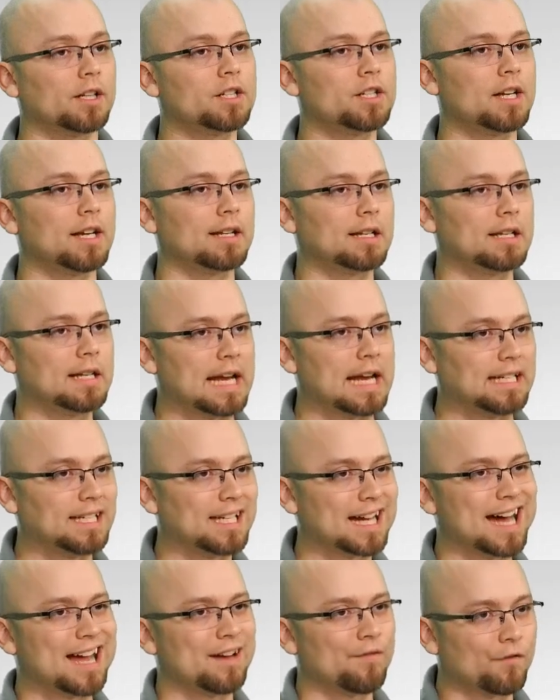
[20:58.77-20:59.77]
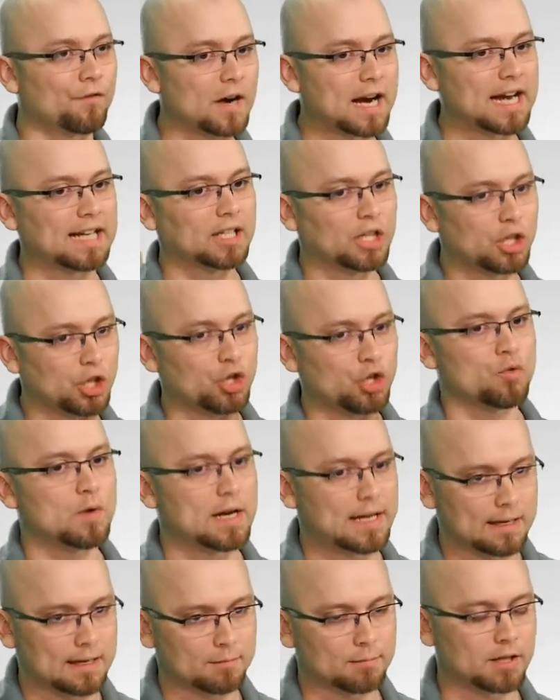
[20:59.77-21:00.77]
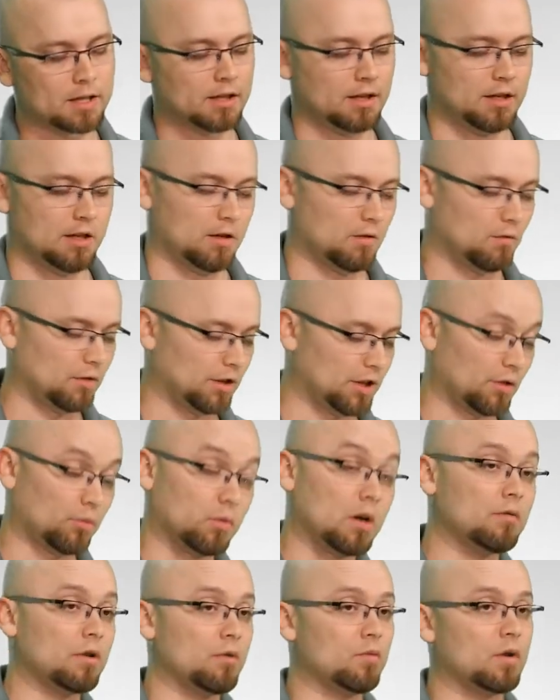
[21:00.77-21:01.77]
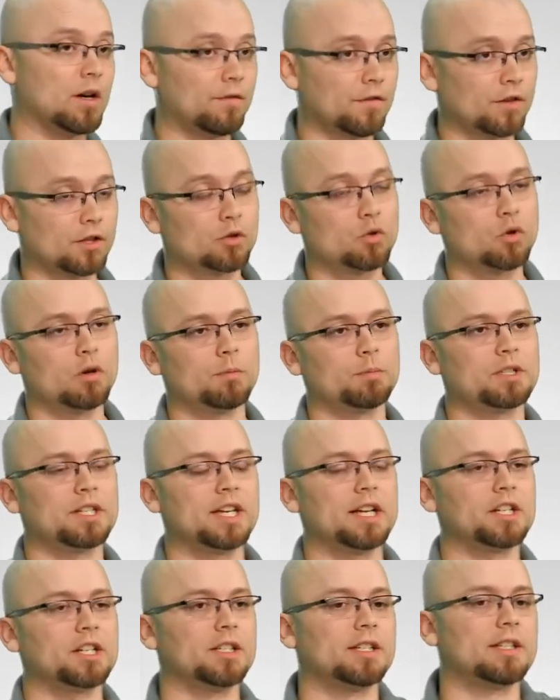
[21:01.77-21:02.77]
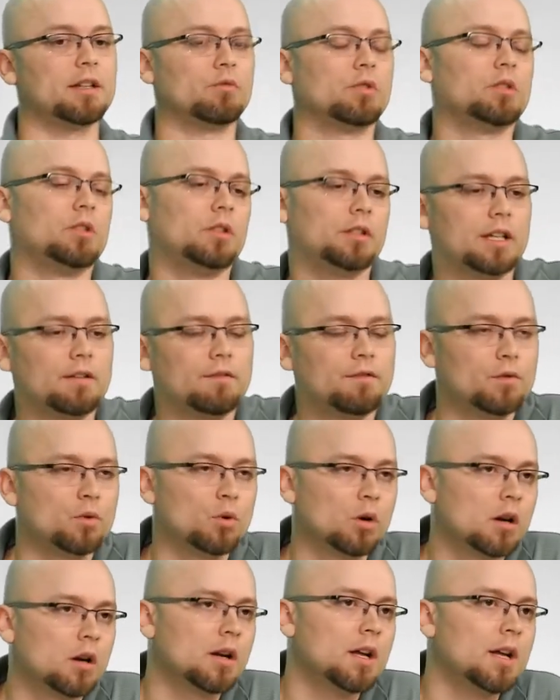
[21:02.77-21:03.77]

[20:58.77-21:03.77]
a Dodd-Frank QM, which is what we want for the court protections that we're looking for,